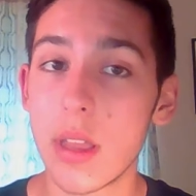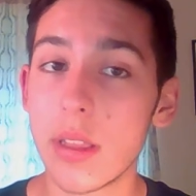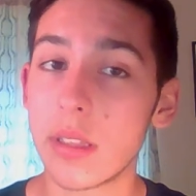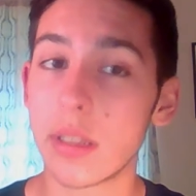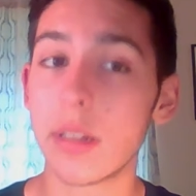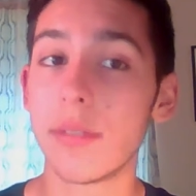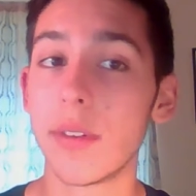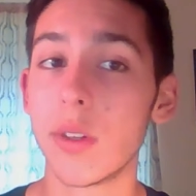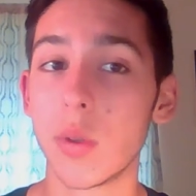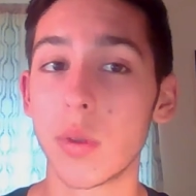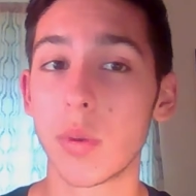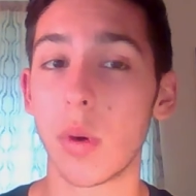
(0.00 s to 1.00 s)
These
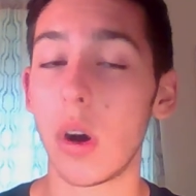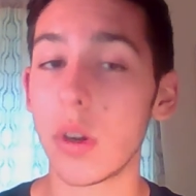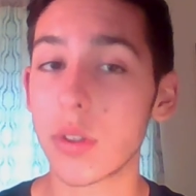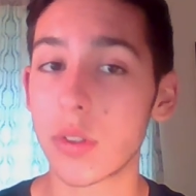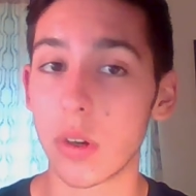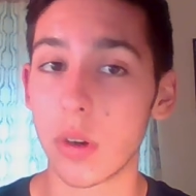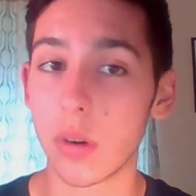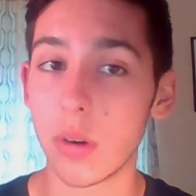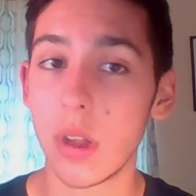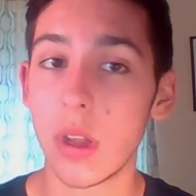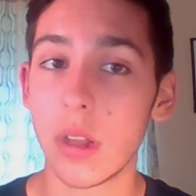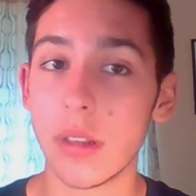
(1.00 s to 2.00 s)
individuals also
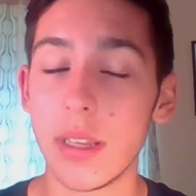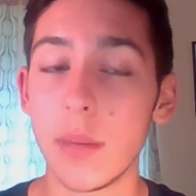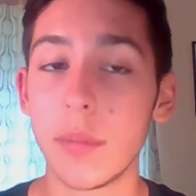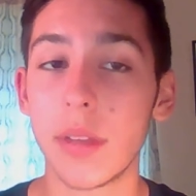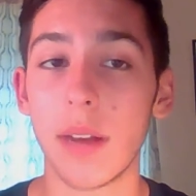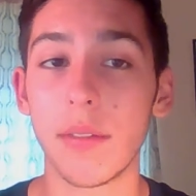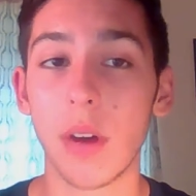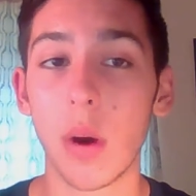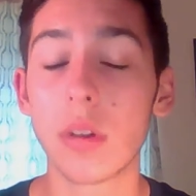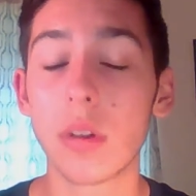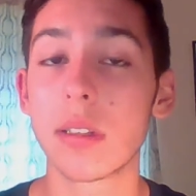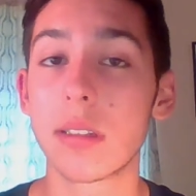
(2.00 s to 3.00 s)
deemed to have
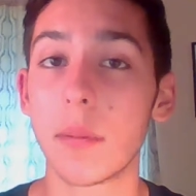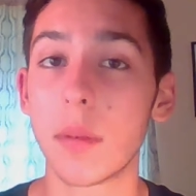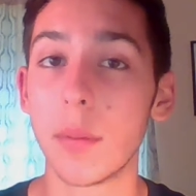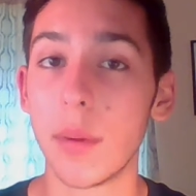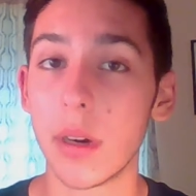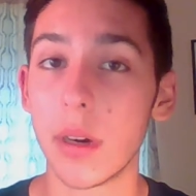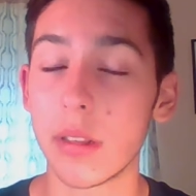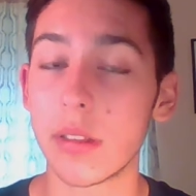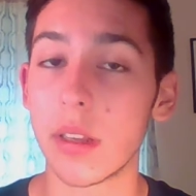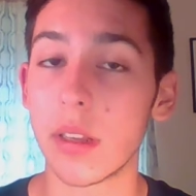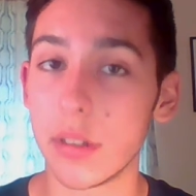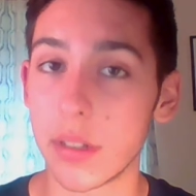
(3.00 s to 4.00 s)
lower susceptibility
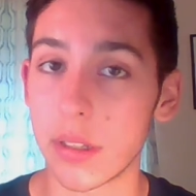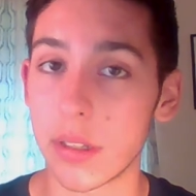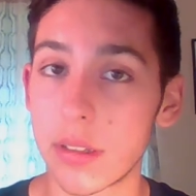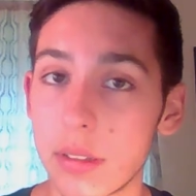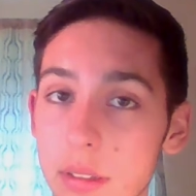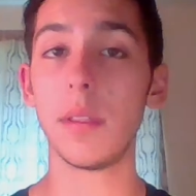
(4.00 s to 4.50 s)
to illness.